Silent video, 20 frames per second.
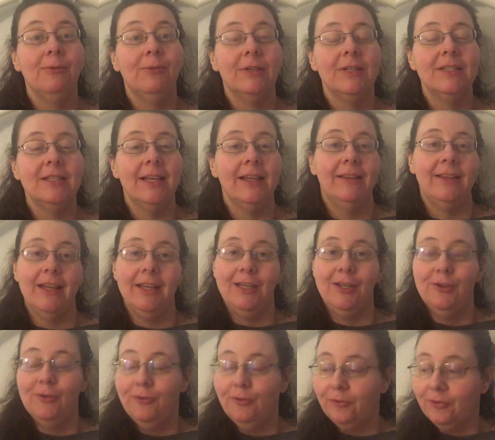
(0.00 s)
want to say thank
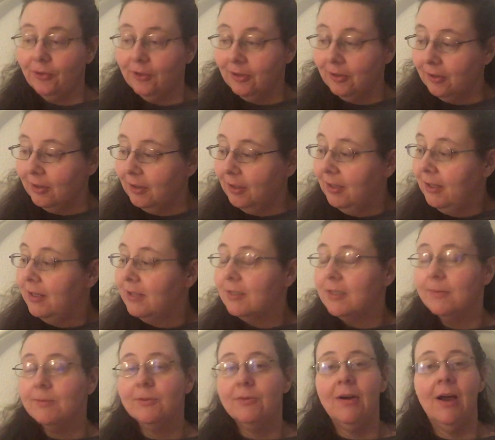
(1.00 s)
you for
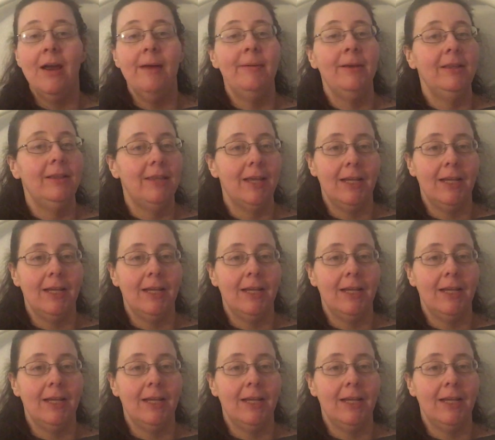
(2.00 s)
subscribing.